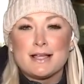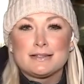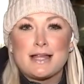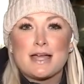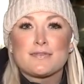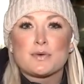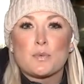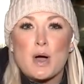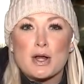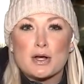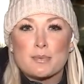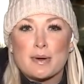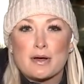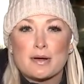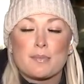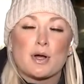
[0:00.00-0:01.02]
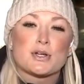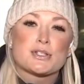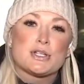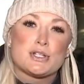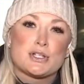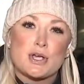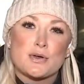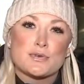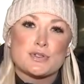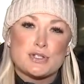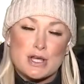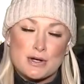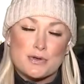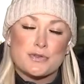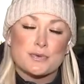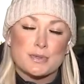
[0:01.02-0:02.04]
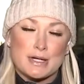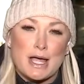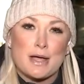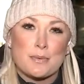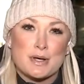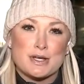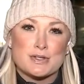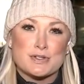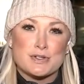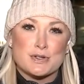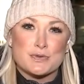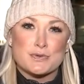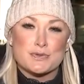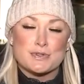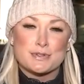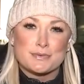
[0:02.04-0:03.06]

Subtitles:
Live in Waterbury, Marcy Jones, Channel 3 Eyewitness News.